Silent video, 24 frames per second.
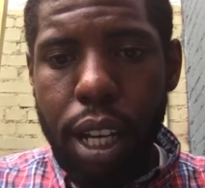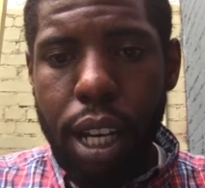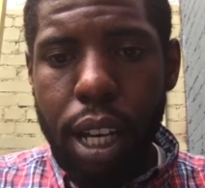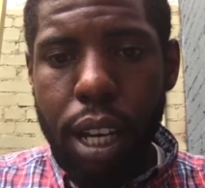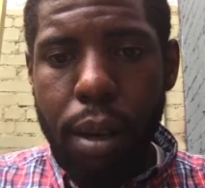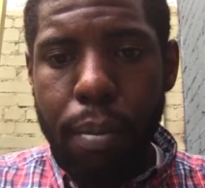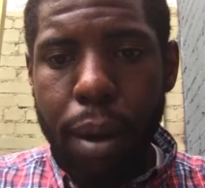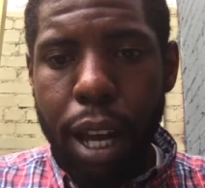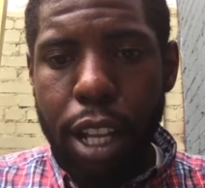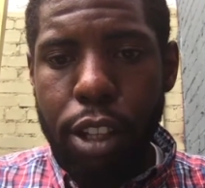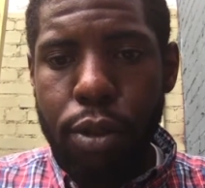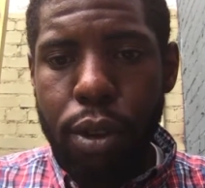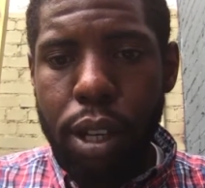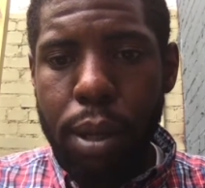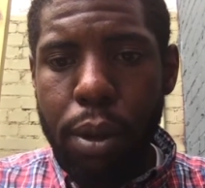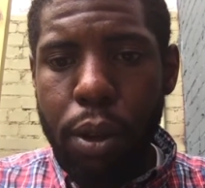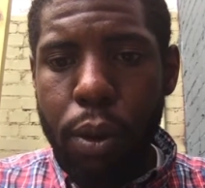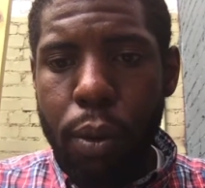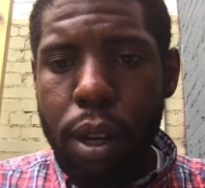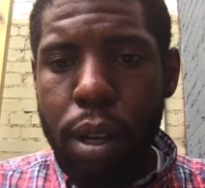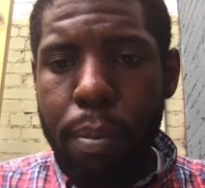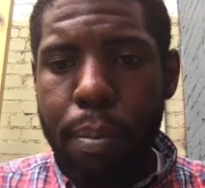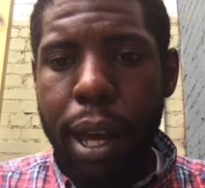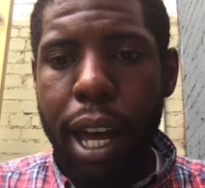My dream
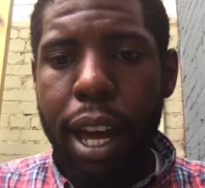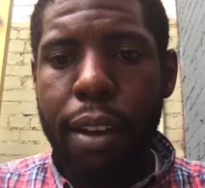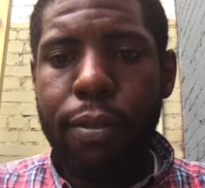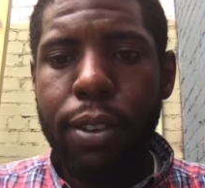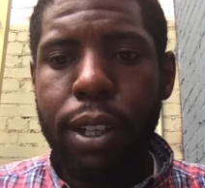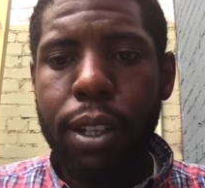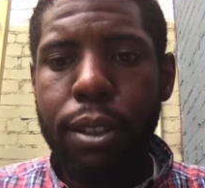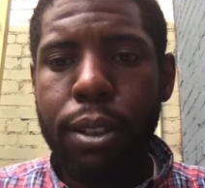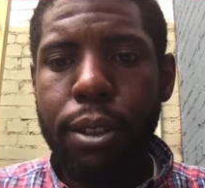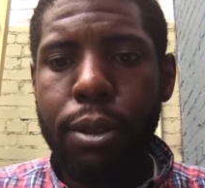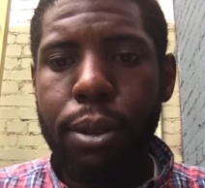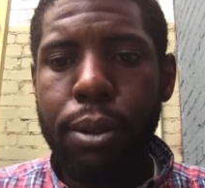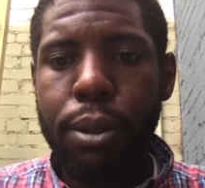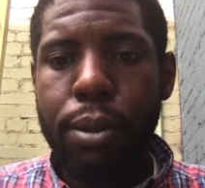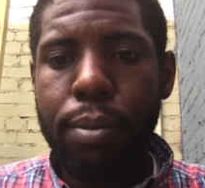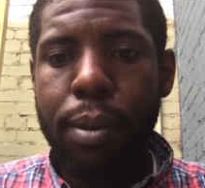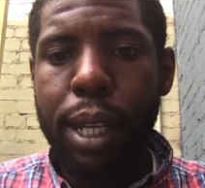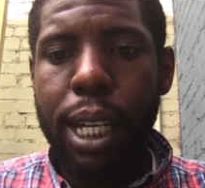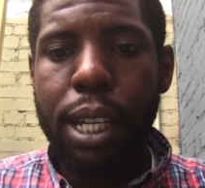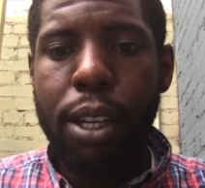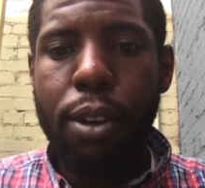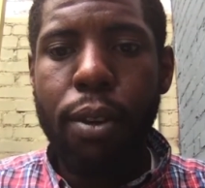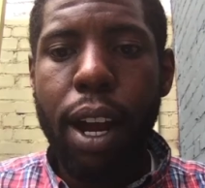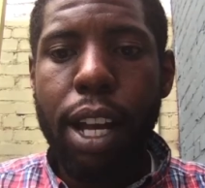career path included
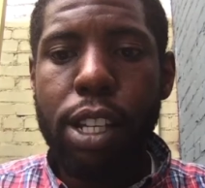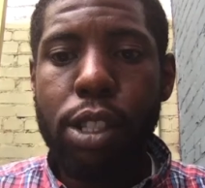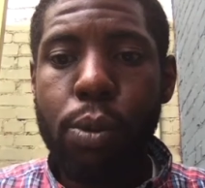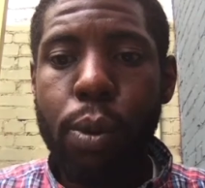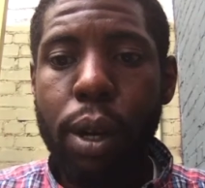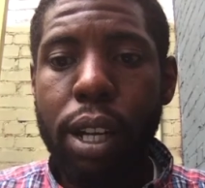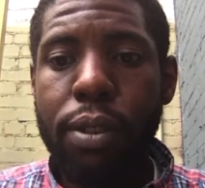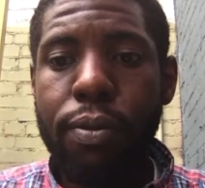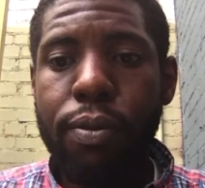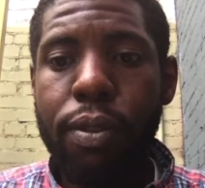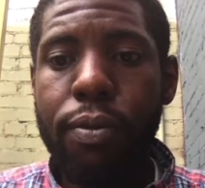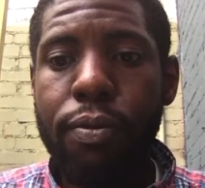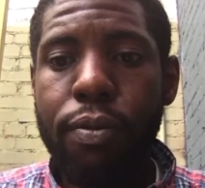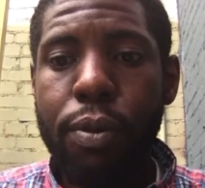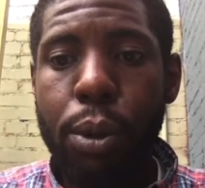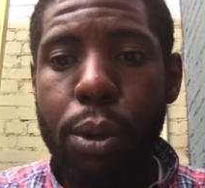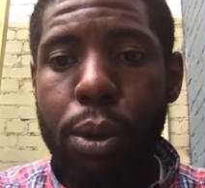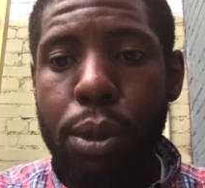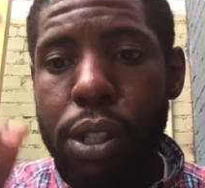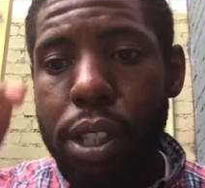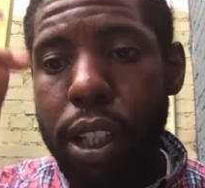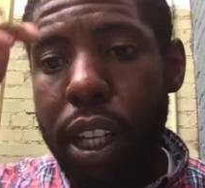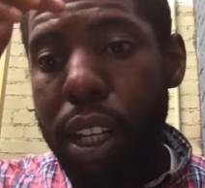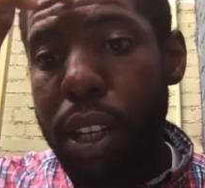me graduating from
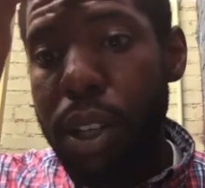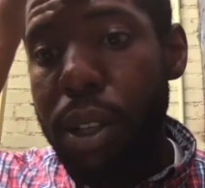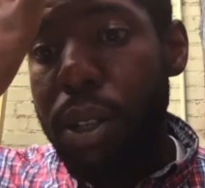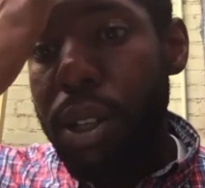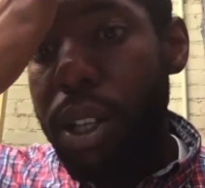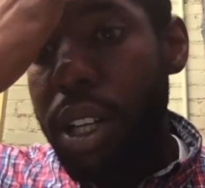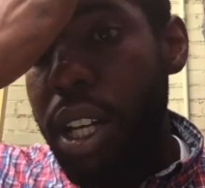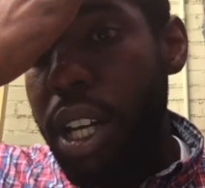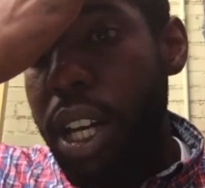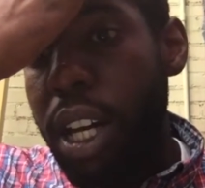Full Sail